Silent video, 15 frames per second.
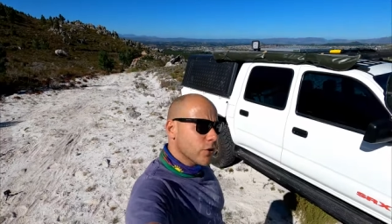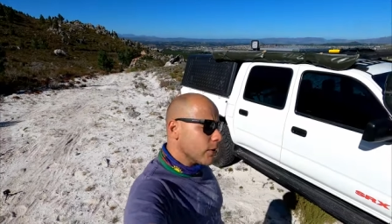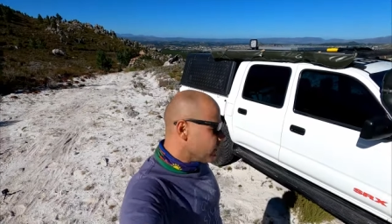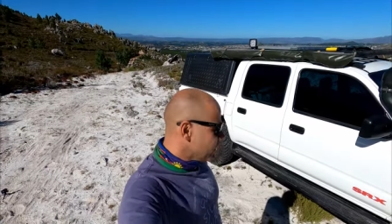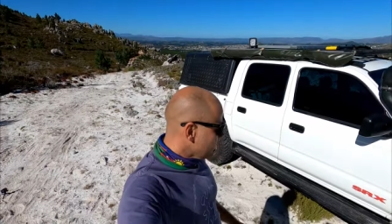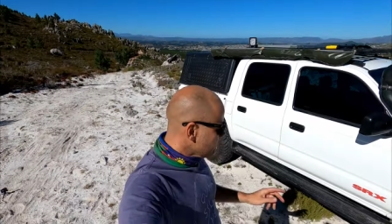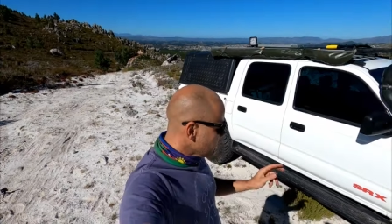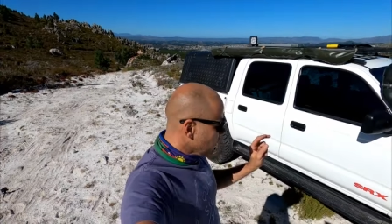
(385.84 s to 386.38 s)

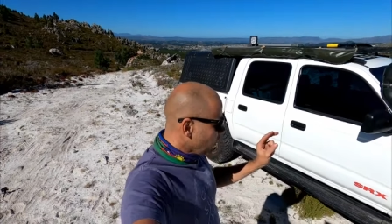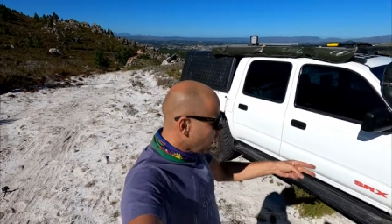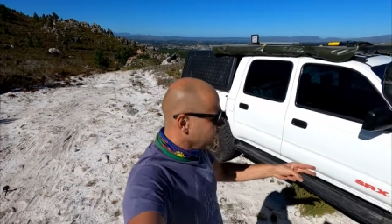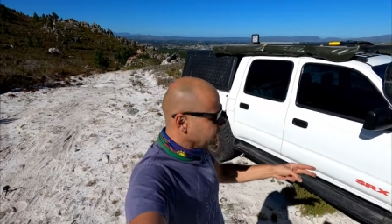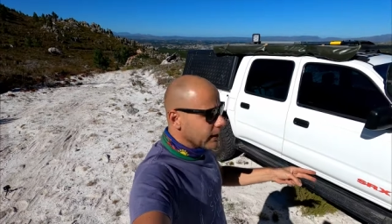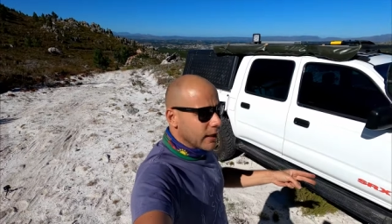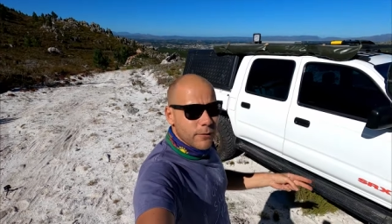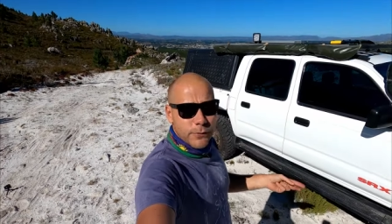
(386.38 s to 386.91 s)
driven them
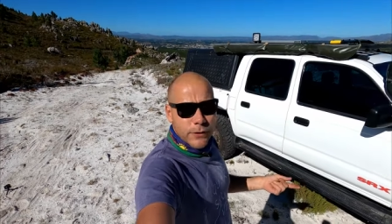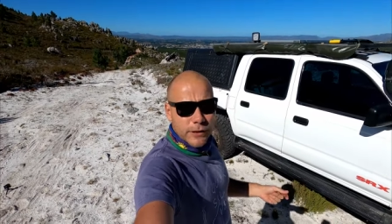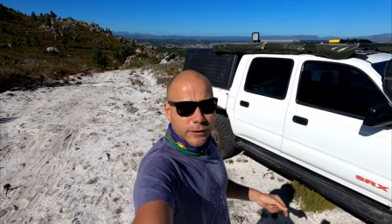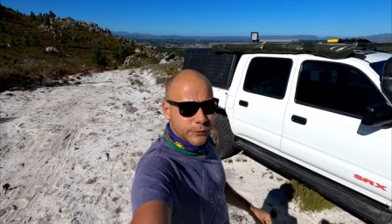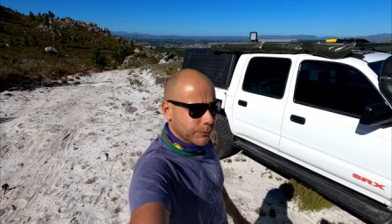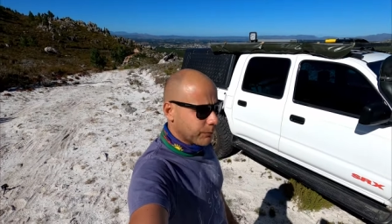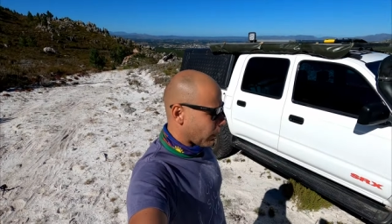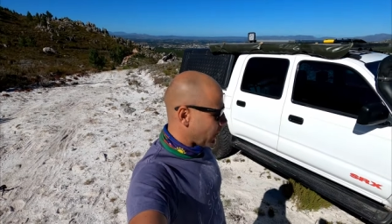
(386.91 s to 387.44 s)
long enough
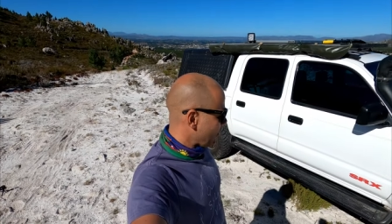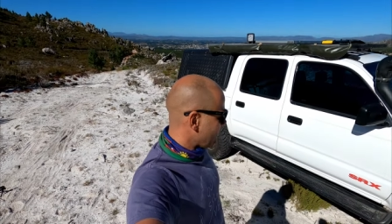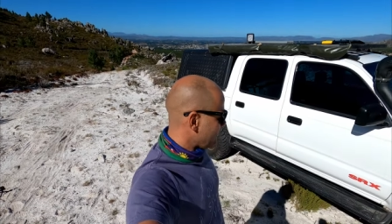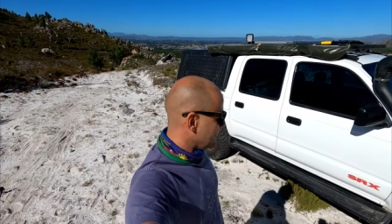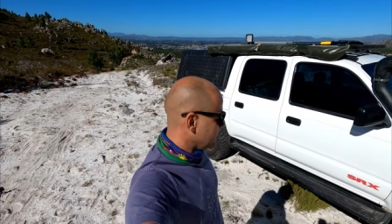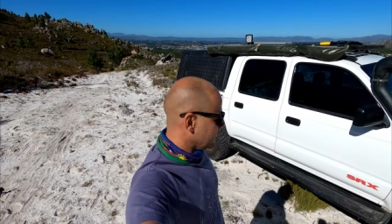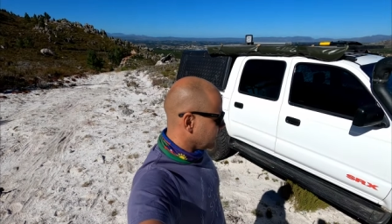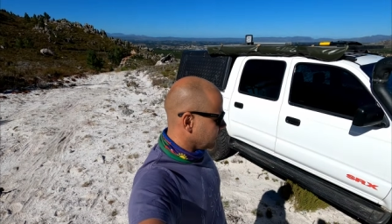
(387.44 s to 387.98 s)

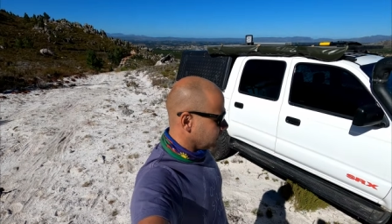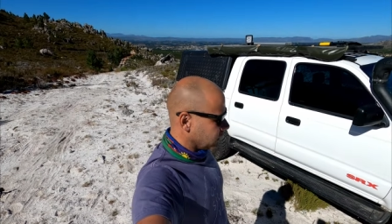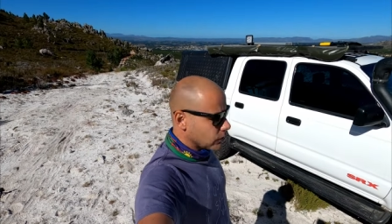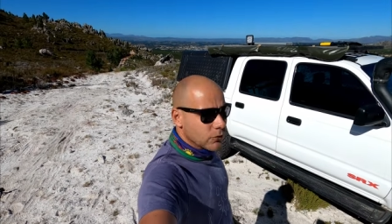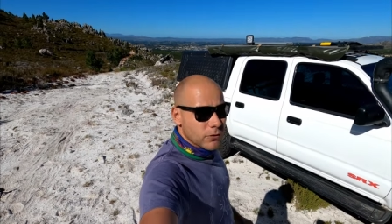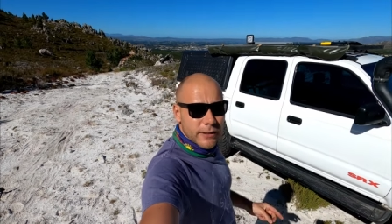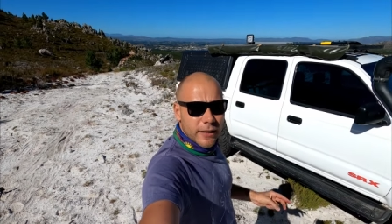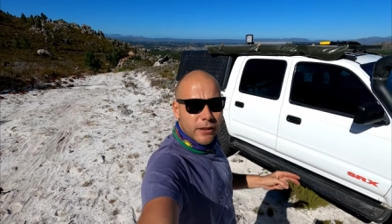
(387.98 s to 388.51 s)

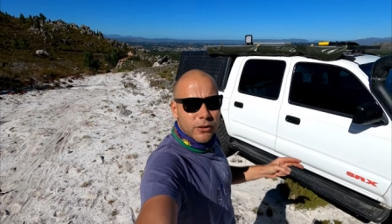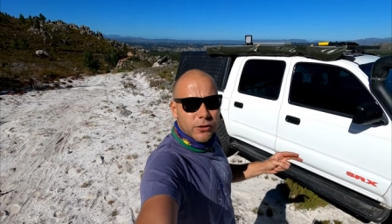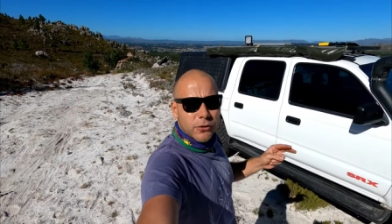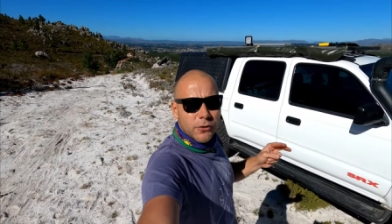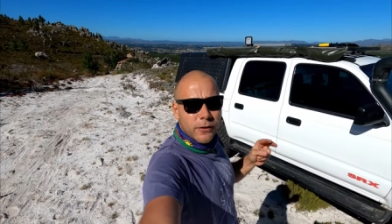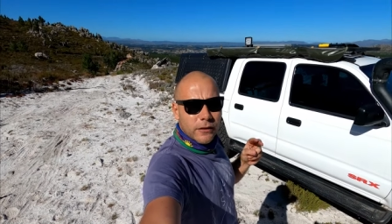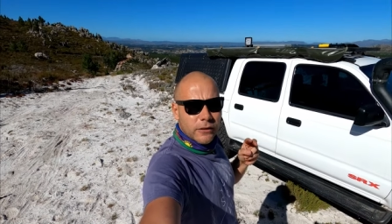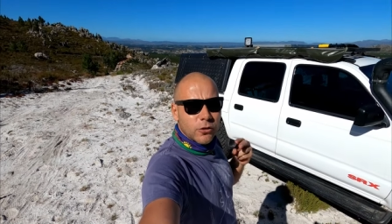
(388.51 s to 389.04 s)
to tell
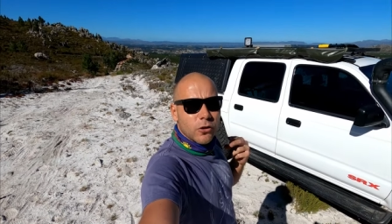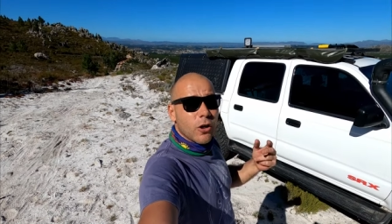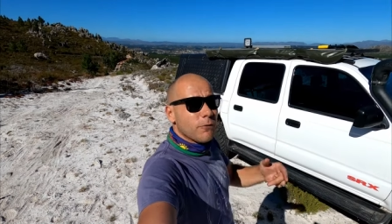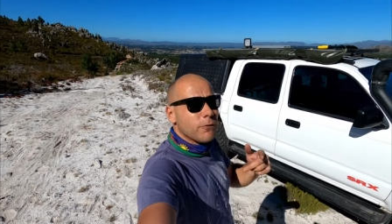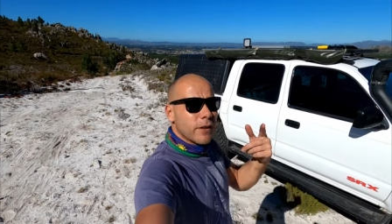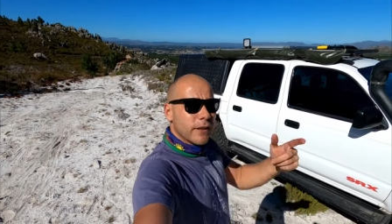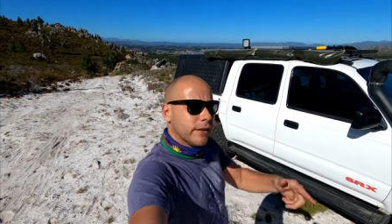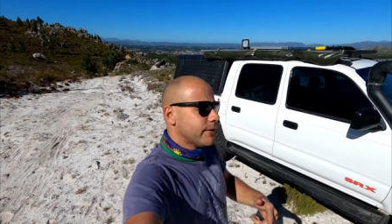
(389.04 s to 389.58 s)
you, to
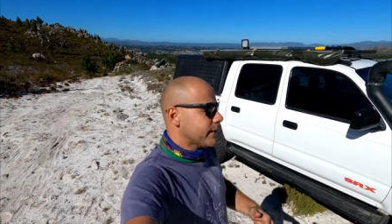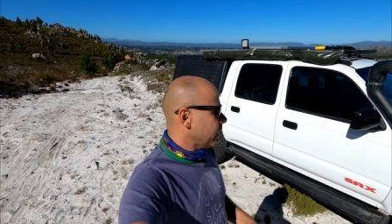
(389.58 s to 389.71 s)
confidently